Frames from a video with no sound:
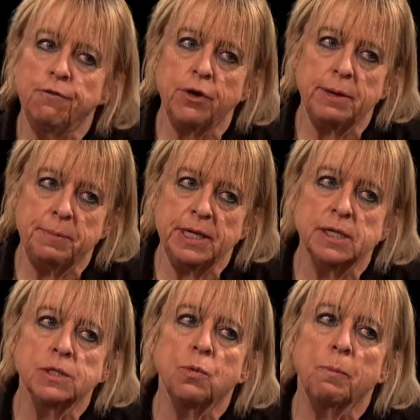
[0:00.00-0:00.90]
forty
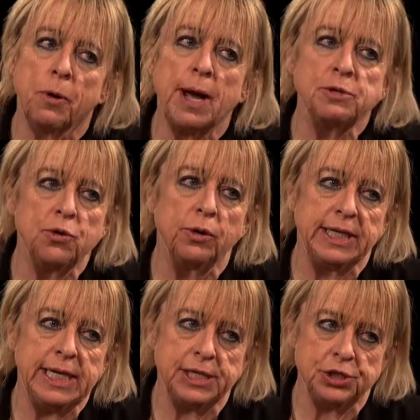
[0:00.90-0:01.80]
pills where perhaps you only
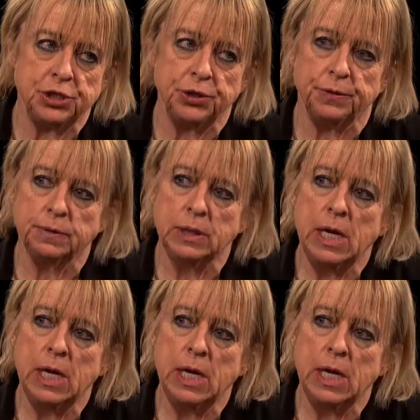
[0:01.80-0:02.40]
needed two.